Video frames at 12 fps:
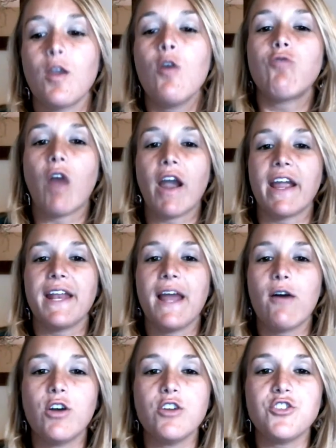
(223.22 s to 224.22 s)
Right. And
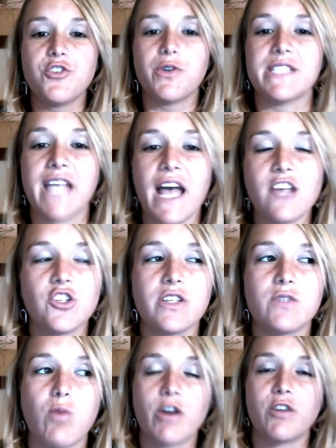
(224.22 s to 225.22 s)
how could you? Because
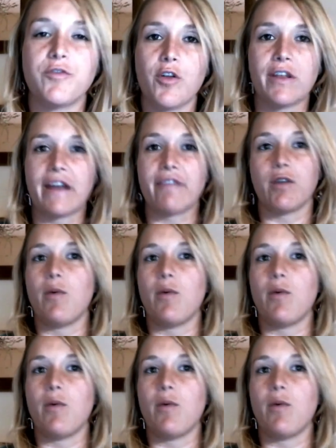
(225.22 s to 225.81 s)
Ashley's wonderful in every